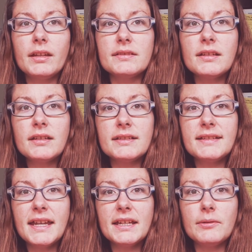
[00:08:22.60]
It's not going
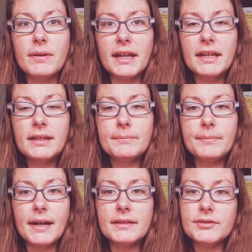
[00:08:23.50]
to take it away,
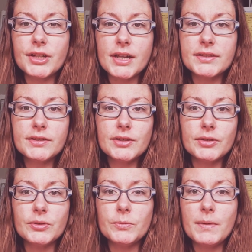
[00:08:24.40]
but just
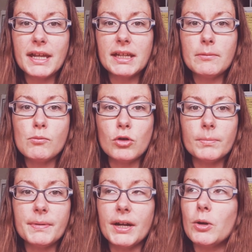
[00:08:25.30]
to make it more
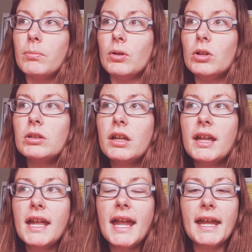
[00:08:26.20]
bearable.
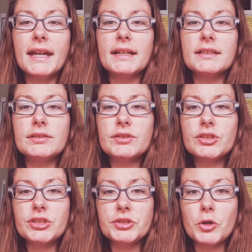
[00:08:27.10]
And
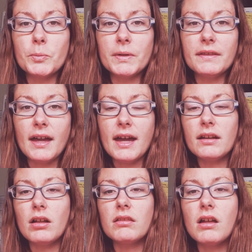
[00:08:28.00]
she told me
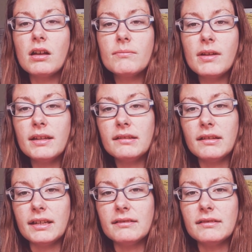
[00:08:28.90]
that a lot of my
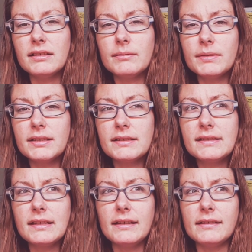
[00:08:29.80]

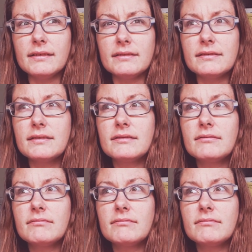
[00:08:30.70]
ligaments and